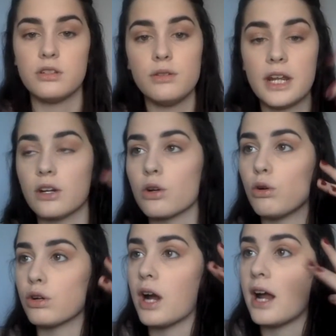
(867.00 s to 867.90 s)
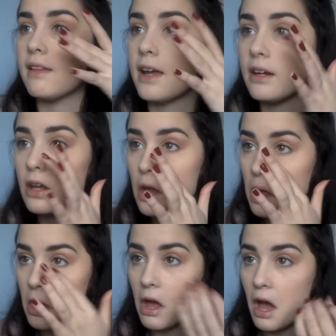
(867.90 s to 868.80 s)
do an inner corner highlight.
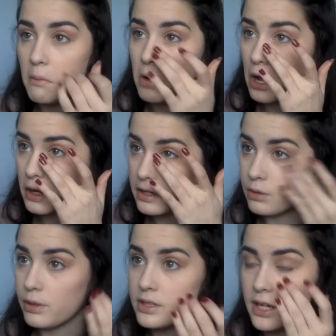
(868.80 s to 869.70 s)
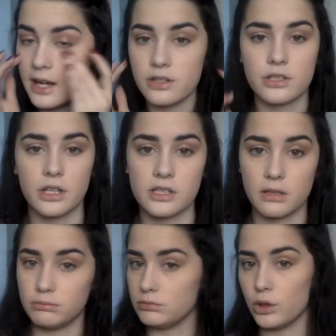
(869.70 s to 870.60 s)
I'm not going to do one today just because
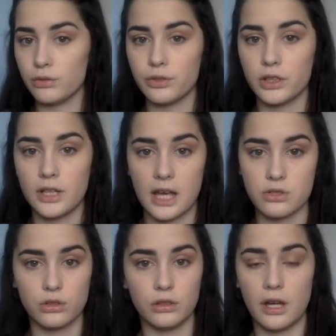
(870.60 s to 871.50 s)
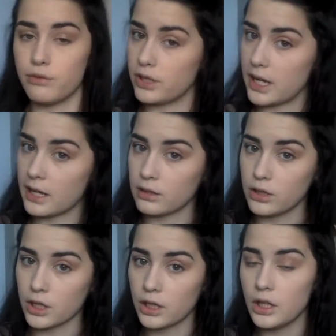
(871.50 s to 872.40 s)
I'm going for a natural everyday kind
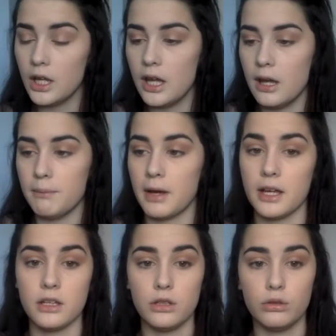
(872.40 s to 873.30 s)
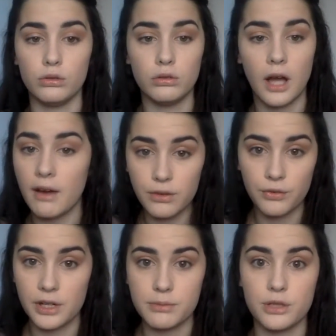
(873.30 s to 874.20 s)
of look. But you have
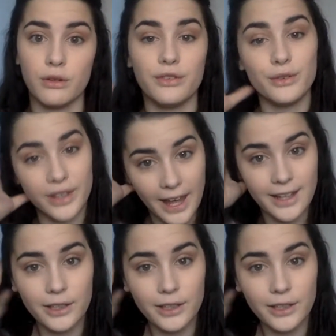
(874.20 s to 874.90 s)
the freedom to if you'd like.